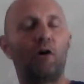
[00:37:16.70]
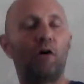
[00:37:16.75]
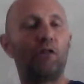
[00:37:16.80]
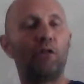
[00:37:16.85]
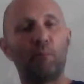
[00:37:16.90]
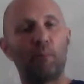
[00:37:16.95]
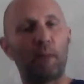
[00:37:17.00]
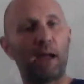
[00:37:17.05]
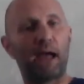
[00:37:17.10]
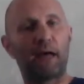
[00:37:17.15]

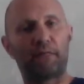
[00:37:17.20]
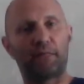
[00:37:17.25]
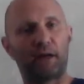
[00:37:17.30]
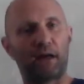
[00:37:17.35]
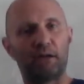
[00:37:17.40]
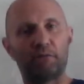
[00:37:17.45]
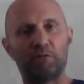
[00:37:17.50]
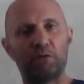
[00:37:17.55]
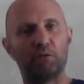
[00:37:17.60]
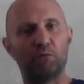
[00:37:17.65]
math
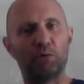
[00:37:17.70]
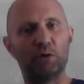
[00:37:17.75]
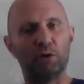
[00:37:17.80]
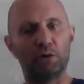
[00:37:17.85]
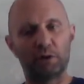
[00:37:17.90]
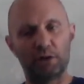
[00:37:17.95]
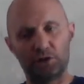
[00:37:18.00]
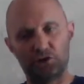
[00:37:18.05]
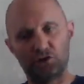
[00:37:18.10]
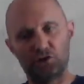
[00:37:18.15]
out of it,
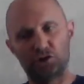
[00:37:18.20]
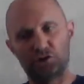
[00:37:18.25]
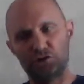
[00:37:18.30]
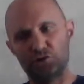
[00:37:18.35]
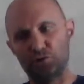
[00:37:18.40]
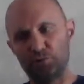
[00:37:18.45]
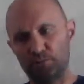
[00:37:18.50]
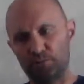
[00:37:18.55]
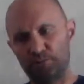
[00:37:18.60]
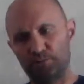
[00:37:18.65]
really. It's
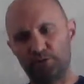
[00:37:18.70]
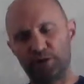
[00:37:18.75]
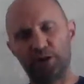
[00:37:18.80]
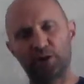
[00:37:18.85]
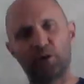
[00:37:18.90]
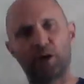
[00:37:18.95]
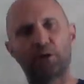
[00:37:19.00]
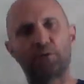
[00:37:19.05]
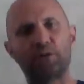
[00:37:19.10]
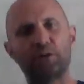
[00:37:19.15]
just you
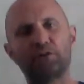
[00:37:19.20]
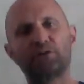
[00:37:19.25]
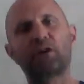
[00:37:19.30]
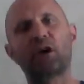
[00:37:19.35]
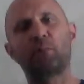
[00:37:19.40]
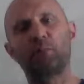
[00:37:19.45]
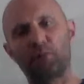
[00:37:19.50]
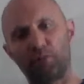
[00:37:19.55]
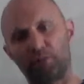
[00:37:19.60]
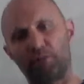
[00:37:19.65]
figure out these
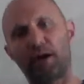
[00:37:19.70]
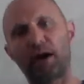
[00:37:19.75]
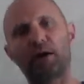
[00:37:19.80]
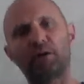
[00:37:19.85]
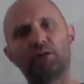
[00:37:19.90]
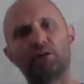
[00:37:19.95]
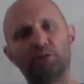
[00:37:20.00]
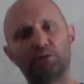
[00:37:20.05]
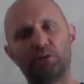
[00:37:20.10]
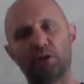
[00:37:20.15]
couple of
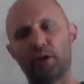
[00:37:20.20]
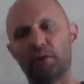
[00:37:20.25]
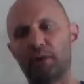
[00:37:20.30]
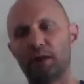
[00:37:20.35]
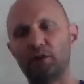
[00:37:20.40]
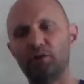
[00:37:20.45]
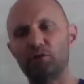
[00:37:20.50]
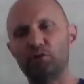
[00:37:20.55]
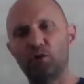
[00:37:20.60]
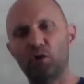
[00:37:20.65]
values and
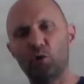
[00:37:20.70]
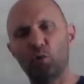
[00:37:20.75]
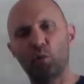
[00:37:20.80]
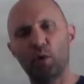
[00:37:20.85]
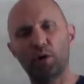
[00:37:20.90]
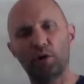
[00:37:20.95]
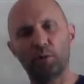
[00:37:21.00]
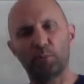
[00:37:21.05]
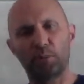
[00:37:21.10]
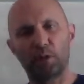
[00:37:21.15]
then you know
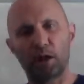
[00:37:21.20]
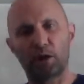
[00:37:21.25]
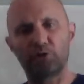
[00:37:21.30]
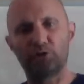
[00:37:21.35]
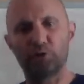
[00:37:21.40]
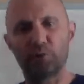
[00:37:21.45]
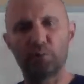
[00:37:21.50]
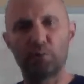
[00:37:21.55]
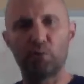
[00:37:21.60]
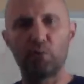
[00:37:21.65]
where to
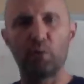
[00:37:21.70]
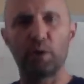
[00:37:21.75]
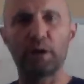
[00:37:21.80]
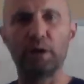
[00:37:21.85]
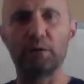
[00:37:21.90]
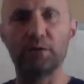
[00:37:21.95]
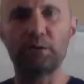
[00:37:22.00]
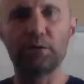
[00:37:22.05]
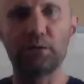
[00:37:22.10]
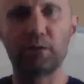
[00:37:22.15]
plot your
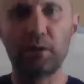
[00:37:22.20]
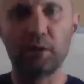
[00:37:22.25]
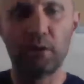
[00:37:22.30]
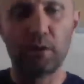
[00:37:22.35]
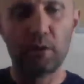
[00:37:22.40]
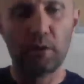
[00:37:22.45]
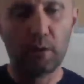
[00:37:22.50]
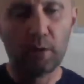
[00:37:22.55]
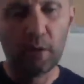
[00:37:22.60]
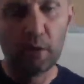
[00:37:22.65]
points.
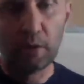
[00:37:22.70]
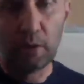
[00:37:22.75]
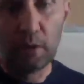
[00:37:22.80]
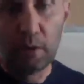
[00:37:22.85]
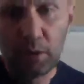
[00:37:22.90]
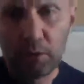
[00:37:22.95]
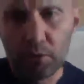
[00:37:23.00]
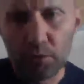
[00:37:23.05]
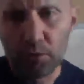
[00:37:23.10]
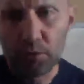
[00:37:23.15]

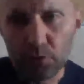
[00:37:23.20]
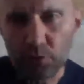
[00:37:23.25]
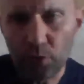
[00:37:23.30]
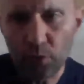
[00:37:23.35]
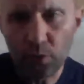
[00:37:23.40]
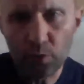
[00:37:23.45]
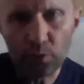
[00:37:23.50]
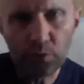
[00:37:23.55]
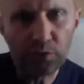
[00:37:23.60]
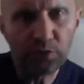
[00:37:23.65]

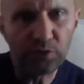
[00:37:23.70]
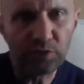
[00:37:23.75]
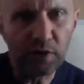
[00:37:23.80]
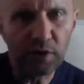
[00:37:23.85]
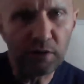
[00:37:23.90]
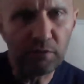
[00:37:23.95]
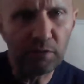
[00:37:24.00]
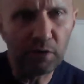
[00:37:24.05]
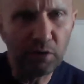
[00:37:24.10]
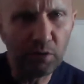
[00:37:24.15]
So
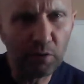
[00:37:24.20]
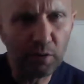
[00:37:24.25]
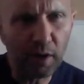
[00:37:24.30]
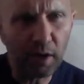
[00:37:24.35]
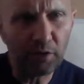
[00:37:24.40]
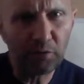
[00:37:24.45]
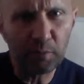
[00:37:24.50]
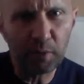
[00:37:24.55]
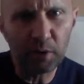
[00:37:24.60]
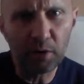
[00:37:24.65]
Stephen, you had
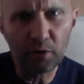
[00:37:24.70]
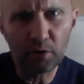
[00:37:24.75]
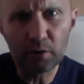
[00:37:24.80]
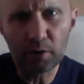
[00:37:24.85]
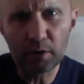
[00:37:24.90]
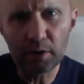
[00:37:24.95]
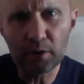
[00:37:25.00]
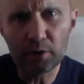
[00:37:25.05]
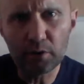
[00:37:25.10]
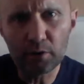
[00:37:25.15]
asked me
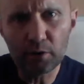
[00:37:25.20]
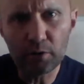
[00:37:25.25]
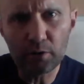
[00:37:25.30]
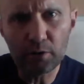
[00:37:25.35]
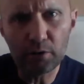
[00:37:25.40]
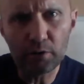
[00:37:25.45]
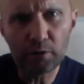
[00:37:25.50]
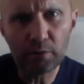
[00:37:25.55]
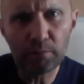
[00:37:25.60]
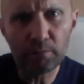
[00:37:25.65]

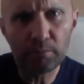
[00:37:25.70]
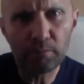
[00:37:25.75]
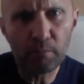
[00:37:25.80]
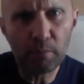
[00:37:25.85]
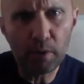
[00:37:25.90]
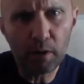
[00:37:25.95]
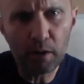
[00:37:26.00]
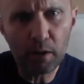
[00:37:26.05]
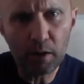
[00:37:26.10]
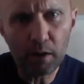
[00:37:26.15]
earlier
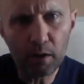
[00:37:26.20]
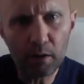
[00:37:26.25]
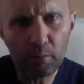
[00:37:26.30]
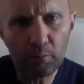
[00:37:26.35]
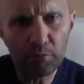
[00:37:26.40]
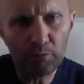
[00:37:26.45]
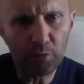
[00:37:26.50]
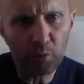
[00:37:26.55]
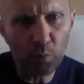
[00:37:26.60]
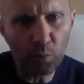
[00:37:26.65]

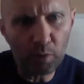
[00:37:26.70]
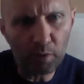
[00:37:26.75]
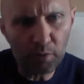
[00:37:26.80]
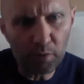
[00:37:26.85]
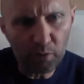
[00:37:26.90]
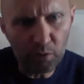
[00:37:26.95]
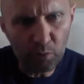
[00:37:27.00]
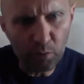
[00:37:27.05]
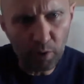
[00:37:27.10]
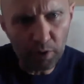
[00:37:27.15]
for one
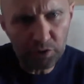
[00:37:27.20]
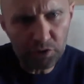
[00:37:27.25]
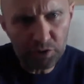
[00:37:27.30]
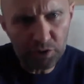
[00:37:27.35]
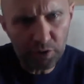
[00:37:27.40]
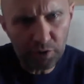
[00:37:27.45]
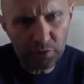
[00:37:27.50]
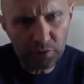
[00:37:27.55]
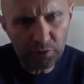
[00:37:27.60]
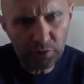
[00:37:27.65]
of the
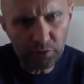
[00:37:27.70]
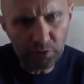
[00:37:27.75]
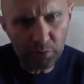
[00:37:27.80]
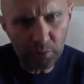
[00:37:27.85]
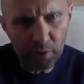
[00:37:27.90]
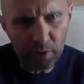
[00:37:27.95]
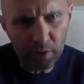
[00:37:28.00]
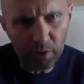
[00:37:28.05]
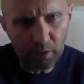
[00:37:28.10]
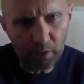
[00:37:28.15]
questions. Do
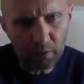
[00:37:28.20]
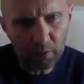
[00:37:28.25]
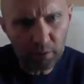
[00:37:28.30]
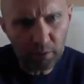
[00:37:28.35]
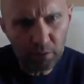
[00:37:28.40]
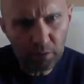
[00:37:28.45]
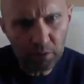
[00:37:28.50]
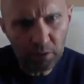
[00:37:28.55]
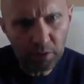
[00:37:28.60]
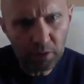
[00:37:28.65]
you want to
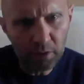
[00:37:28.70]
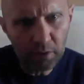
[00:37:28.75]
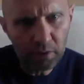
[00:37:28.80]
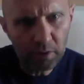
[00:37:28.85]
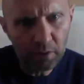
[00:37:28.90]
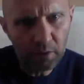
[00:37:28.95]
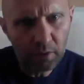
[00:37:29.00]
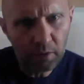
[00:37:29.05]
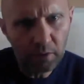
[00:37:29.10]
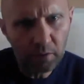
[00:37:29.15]

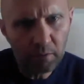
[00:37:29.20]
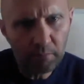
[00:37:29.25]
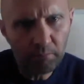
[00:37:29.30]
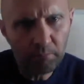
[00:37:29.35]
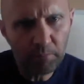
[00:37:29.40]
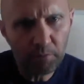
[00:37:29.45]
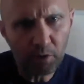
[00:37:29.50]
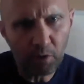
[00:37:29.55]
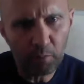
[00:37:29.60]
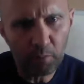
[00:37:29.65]

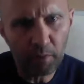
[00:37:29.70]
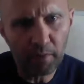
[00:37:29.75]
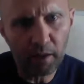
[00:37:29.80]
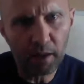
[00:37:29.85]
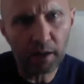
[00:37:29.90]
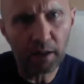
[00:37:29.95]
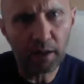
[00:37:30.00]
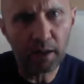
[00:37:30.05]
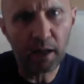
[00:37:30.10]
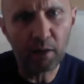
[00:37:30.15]
tell me
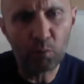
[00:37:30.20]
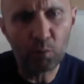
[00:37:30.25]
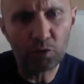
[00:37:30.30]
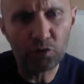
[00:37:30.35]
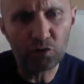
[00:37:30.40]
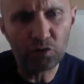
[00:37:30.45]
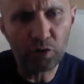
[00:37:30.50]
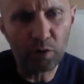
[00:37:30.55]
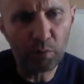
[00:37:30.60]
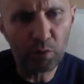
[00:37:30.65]
that again?
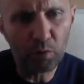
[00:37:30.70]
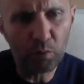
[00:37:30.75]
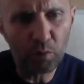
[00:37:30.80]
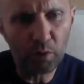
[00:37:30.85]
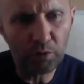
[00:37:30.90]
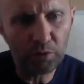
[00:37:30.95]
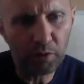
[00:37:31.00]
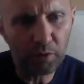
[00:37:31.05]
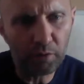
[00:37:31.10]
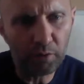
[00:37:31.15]
Which number
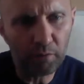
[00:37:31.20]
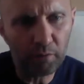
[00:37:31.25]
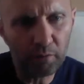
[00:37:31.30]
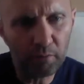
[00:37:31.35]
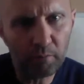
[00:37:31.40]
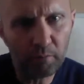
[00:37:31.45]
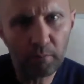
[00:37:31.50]
was it?